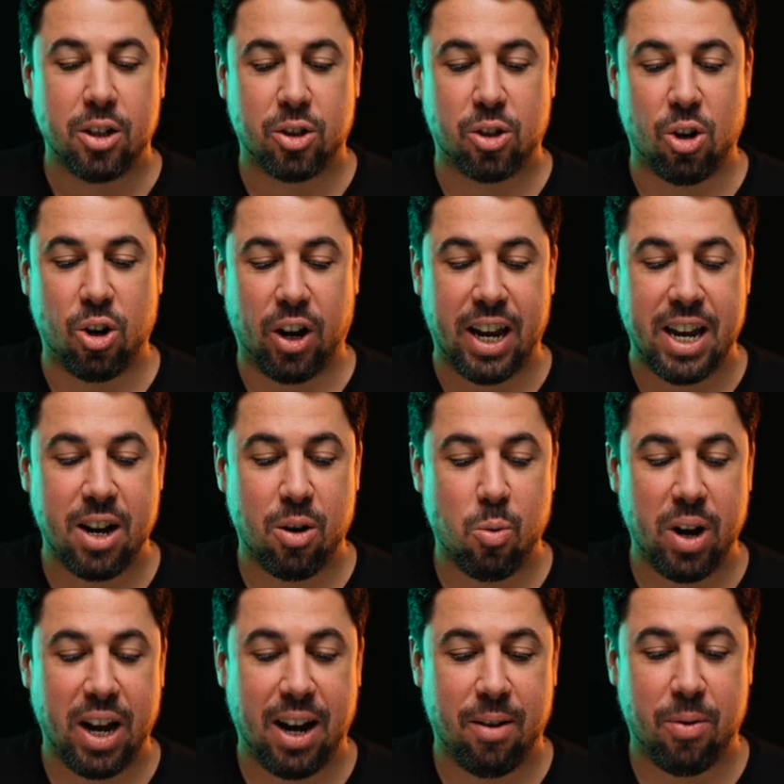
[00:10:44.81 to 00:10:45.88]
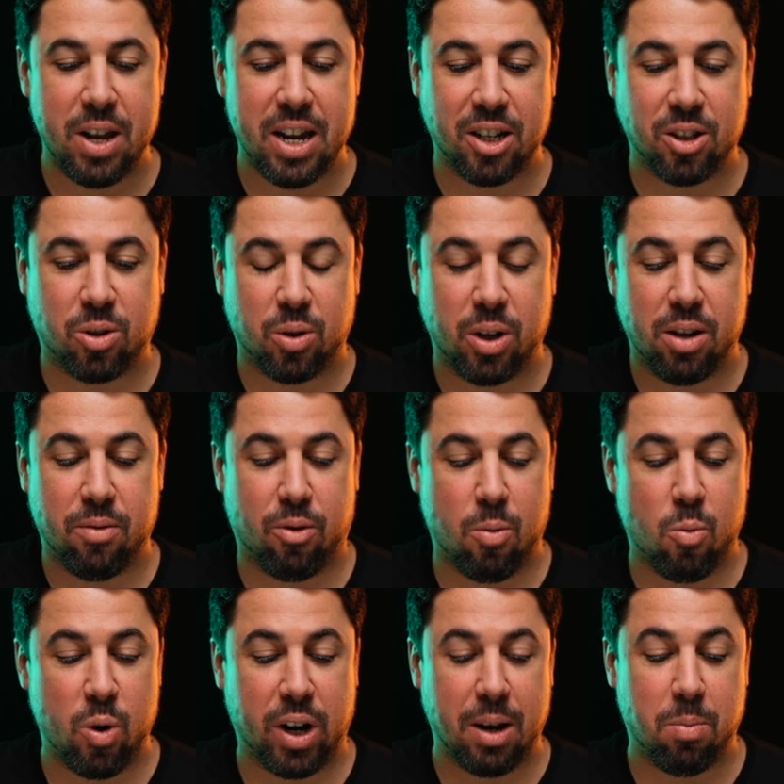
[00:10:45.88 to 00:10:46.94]
So here we have the entry
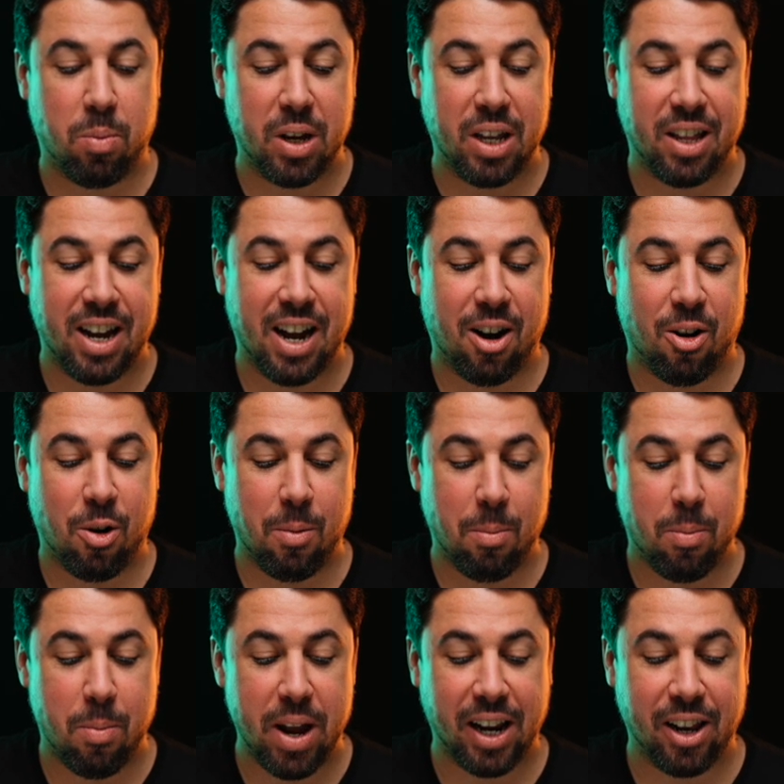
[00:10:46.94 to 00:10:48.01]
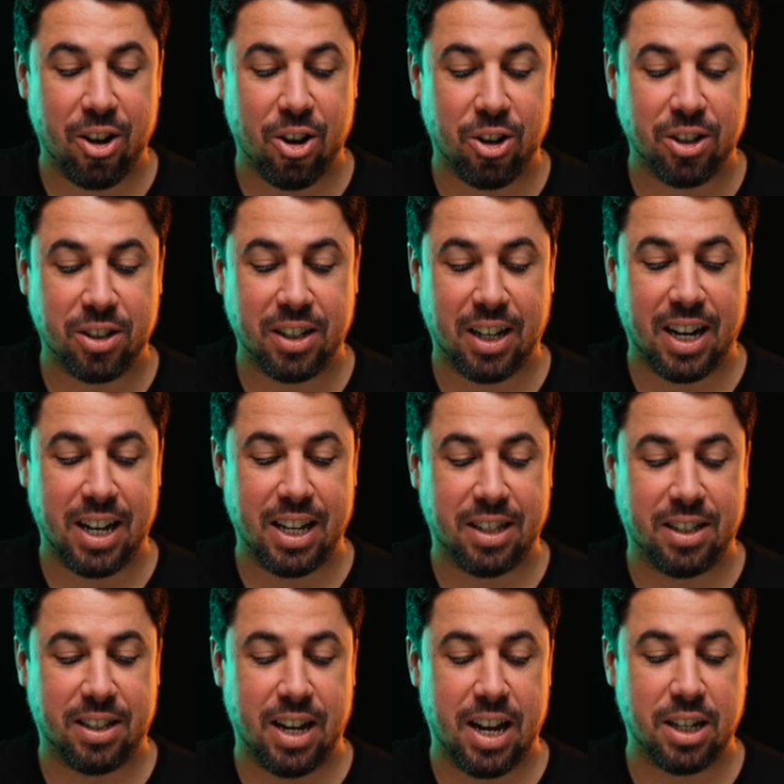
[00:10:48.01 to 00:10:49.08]
from Wikipedia on billions, and
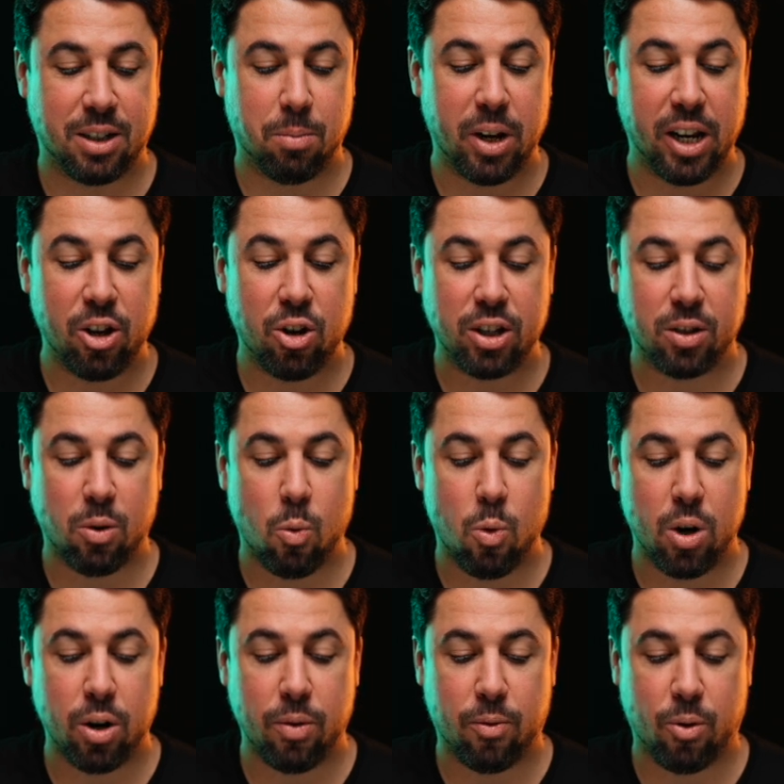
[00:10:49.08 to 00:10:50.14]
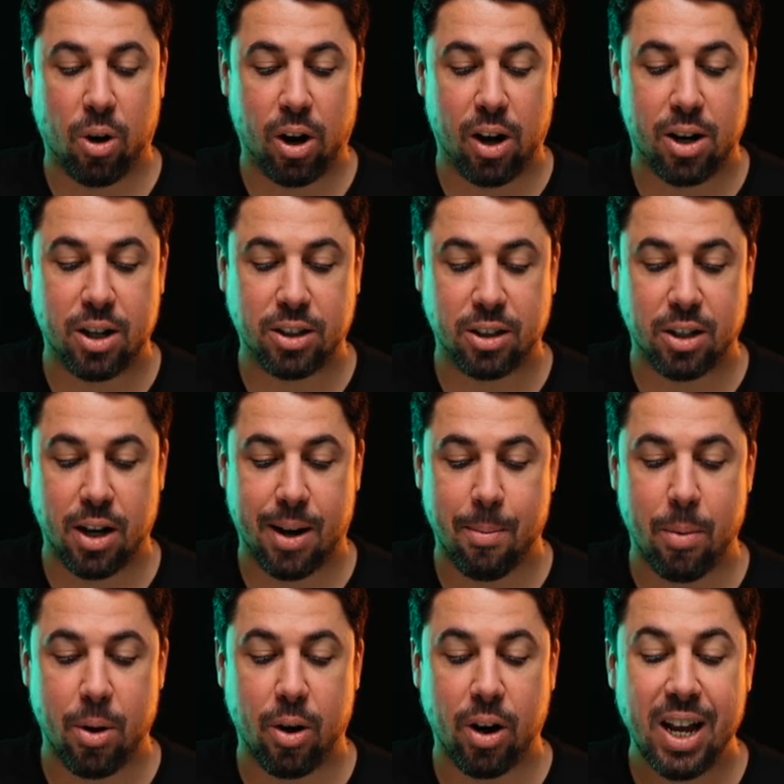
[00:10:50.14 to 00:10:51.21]
it says billion is a word for a large
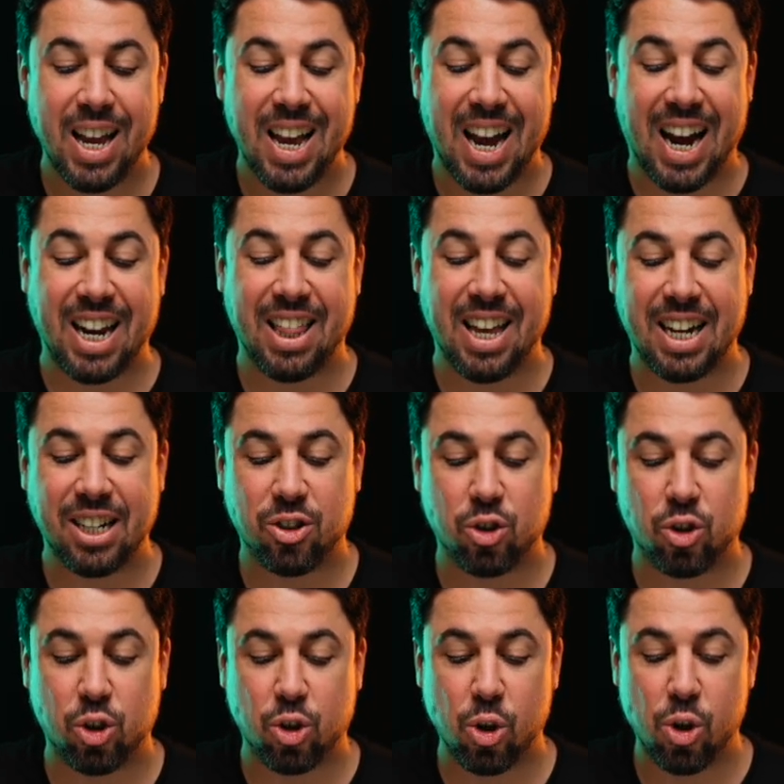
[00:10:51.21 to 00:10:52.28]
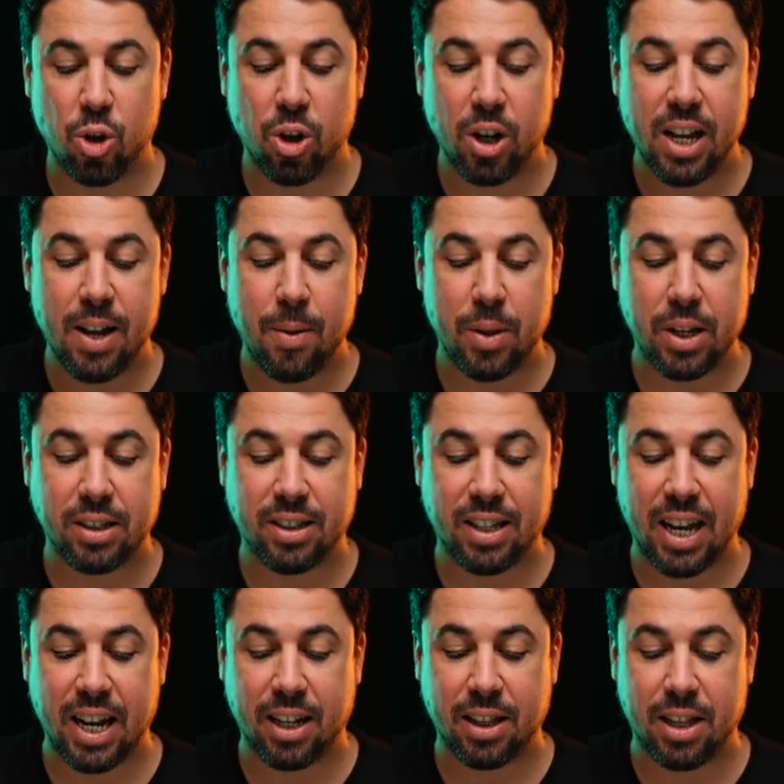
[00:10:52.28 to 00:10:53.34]
number, and it has 2
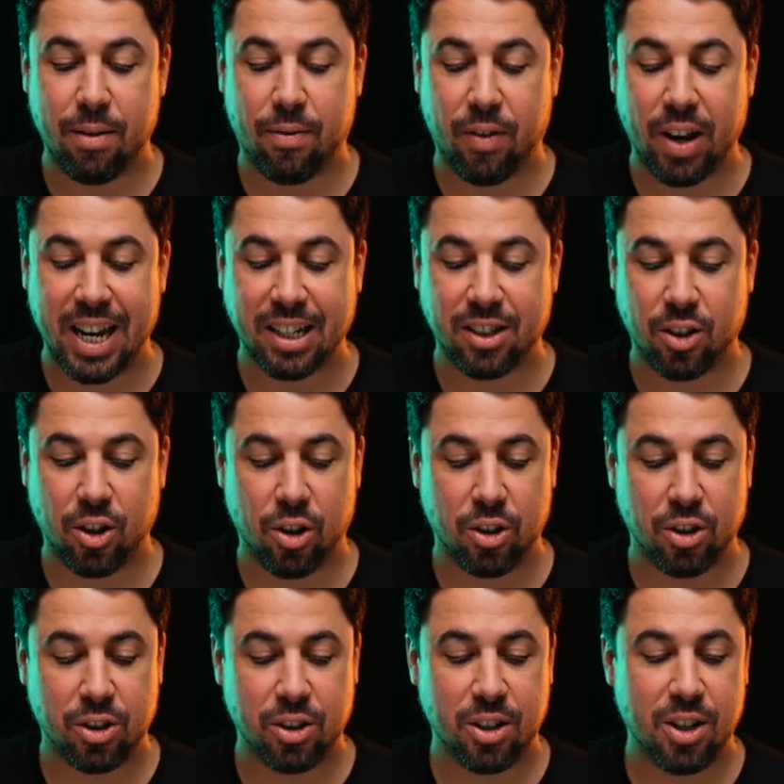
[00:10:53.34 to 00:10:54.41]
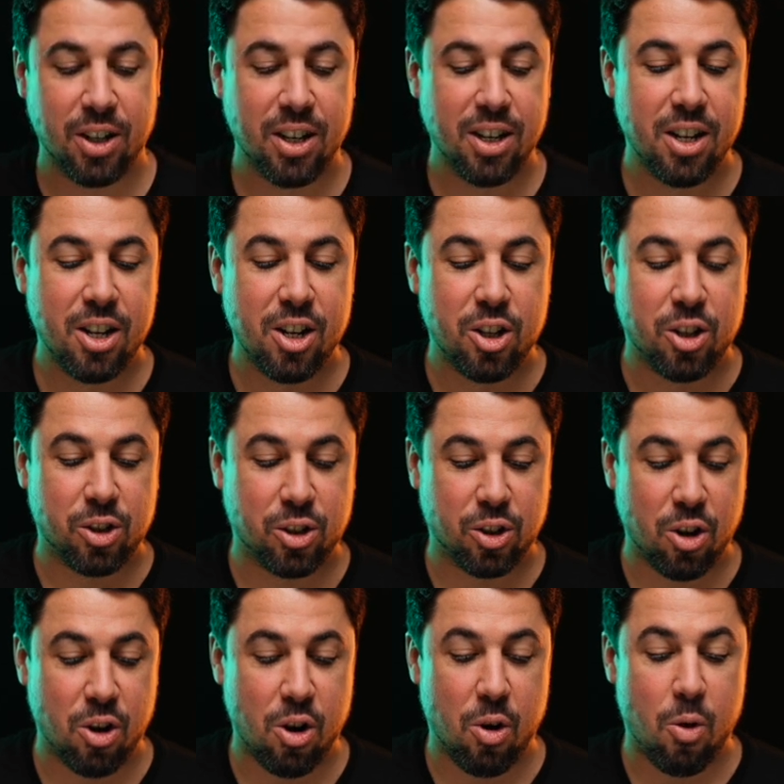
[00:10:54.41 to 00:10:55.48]
distinct definitions.
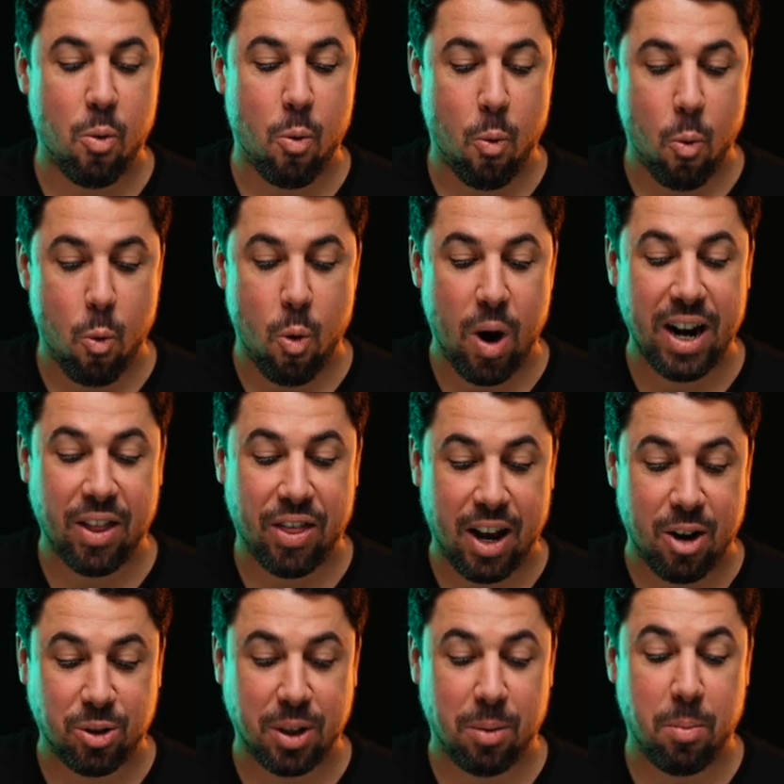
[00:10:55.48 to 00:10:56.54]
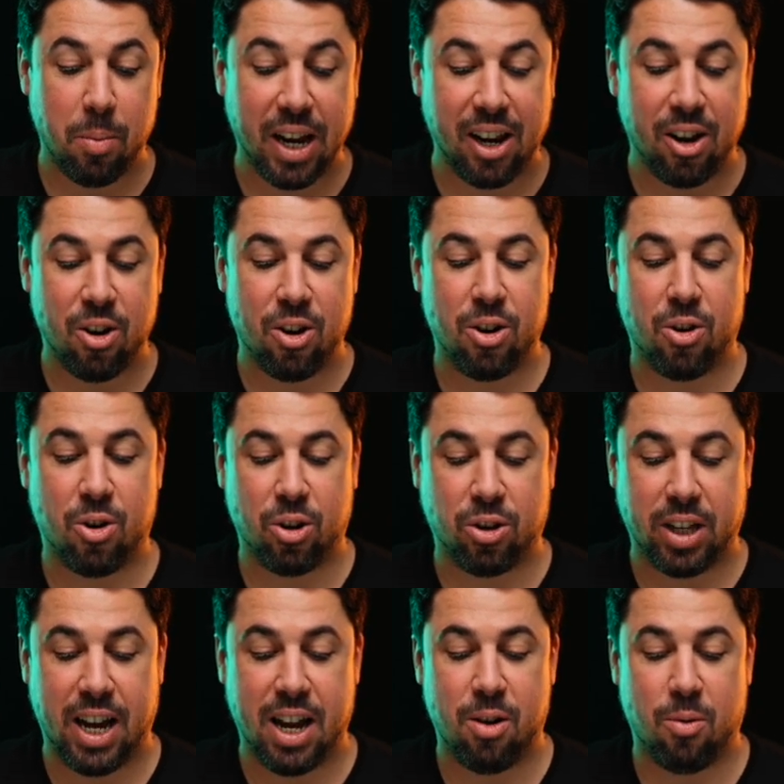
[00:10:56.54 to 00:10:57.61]
So 1,000 million, or
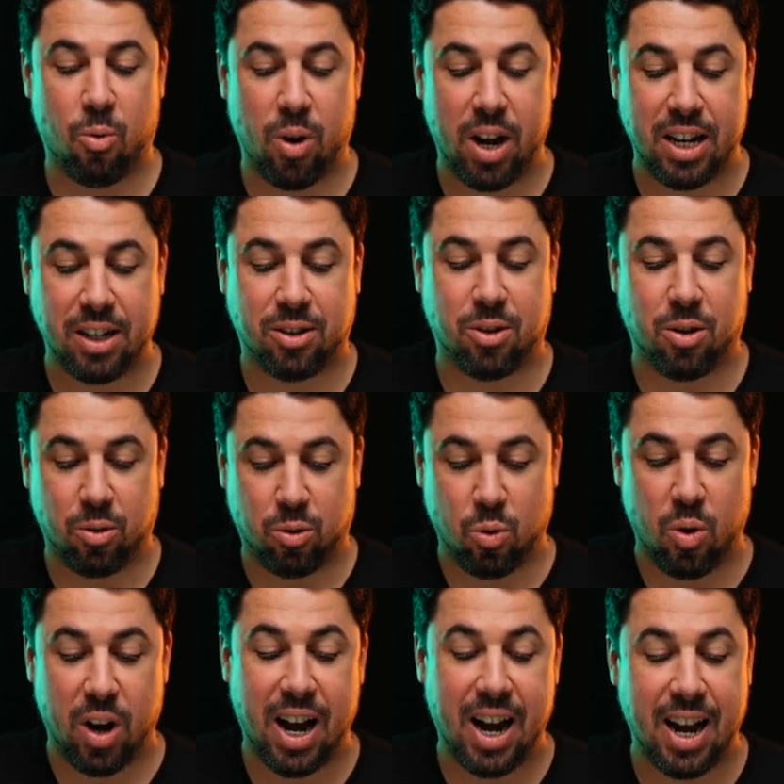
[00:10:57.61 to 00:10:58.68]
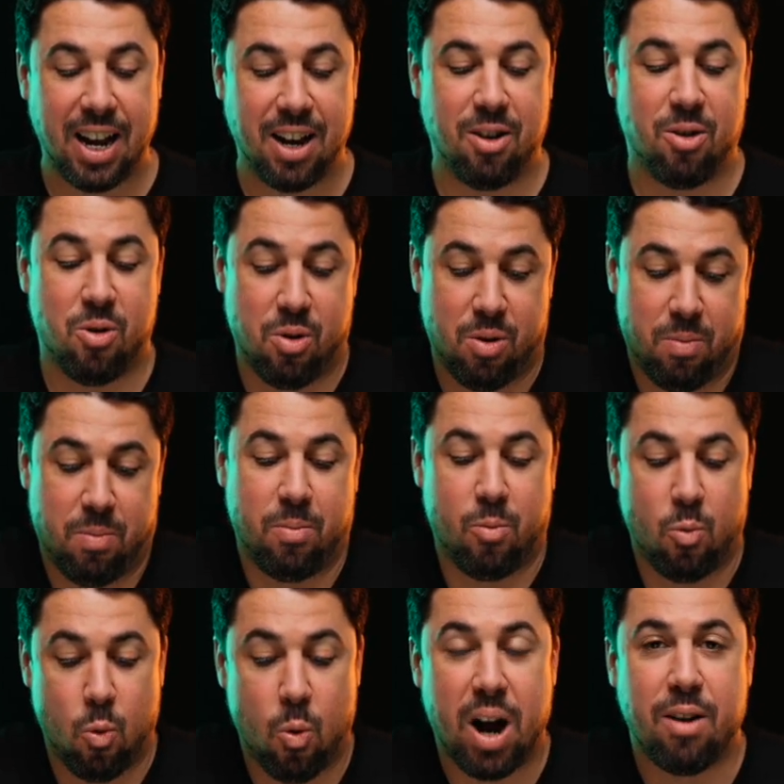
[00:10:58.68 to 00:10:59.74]
10 raised to 9, or
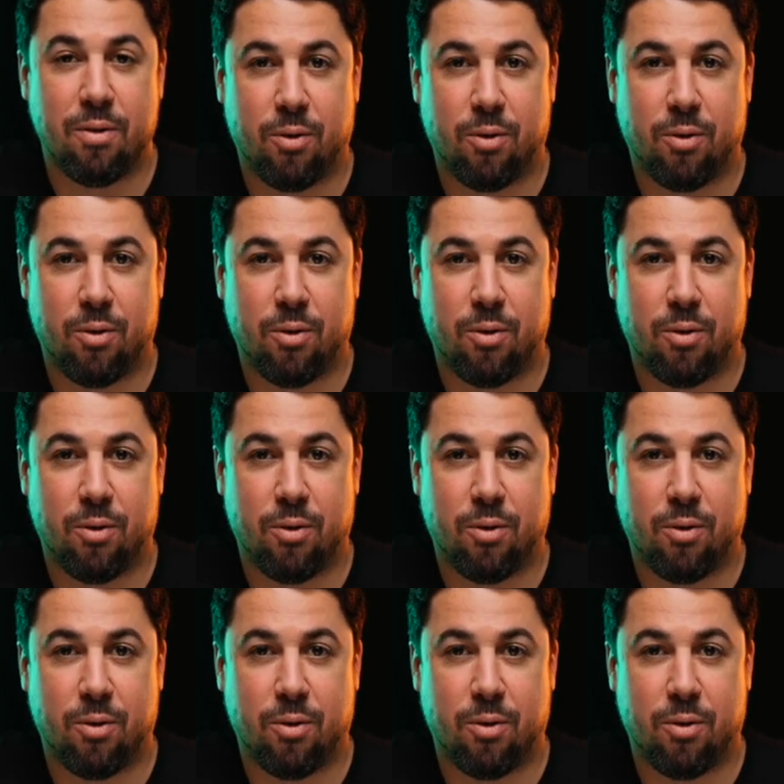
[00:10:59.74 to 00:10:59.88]
1